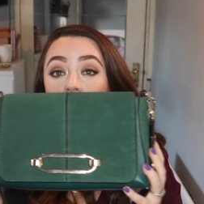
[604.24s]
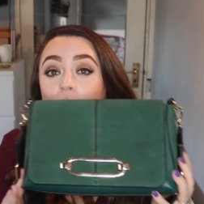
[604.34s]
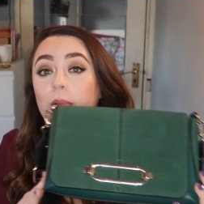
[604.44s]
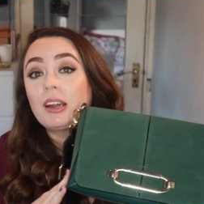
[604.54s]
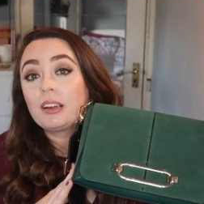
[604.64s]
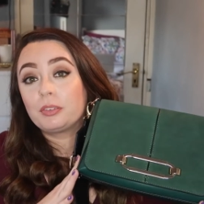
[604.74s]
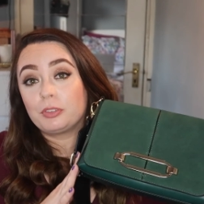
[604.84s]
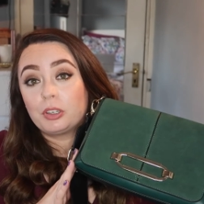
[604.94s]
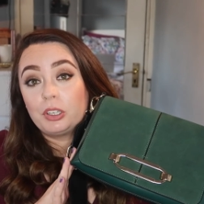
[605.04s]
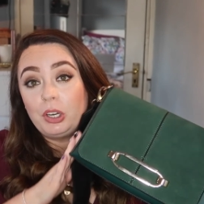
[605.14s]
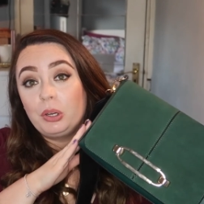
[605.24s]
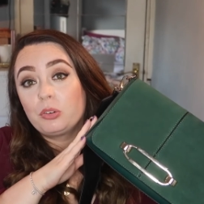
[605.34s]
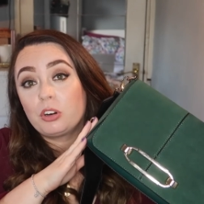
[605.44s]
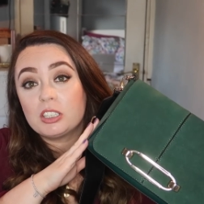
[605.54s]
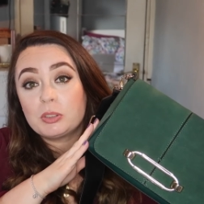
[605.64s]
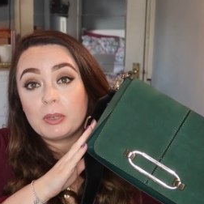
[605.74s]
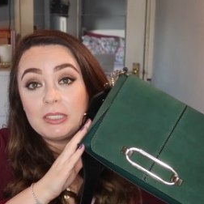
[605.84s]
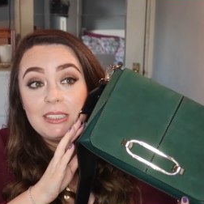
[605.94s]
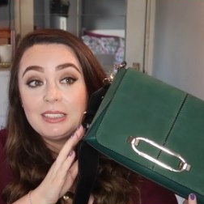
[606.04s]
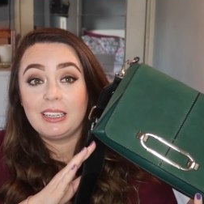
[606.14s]
in the market for a new
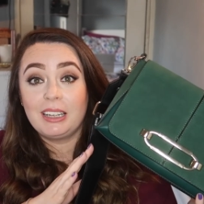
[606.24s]
crossbody,